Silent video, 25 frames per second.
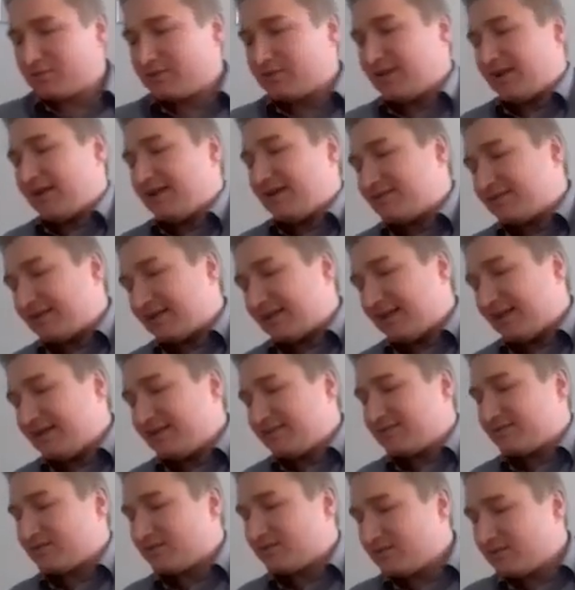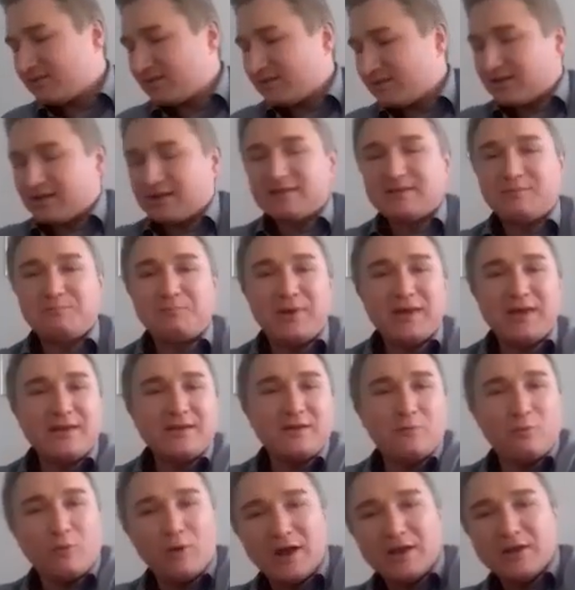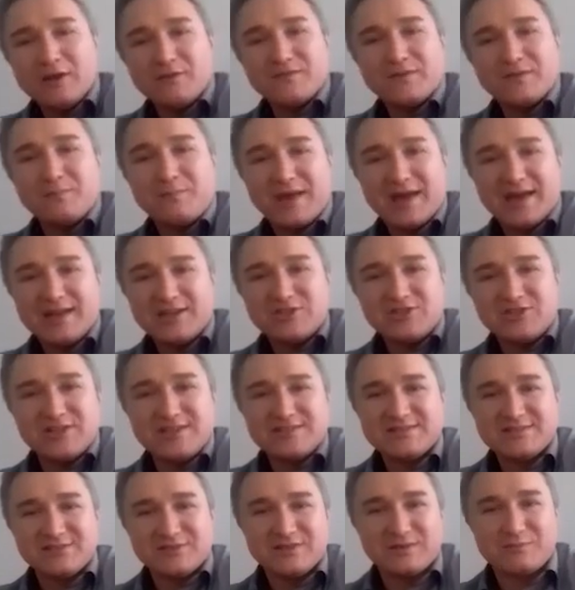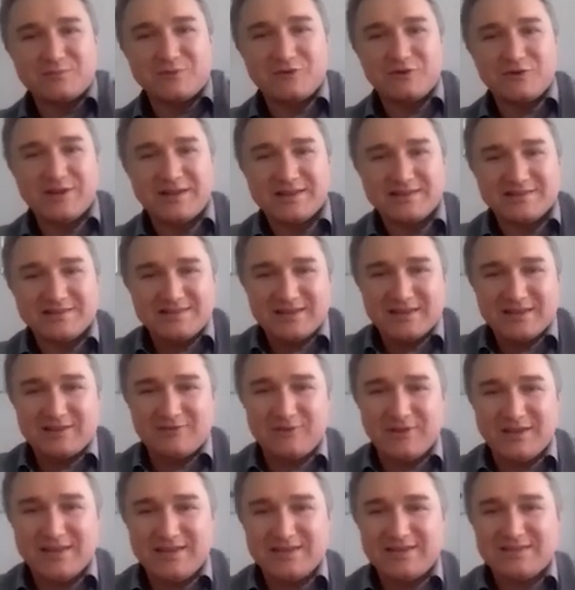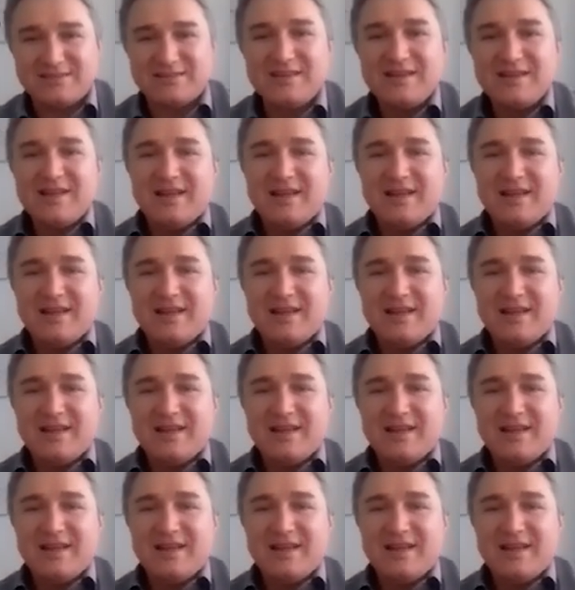Take that list, pick one of the batches or the products they created,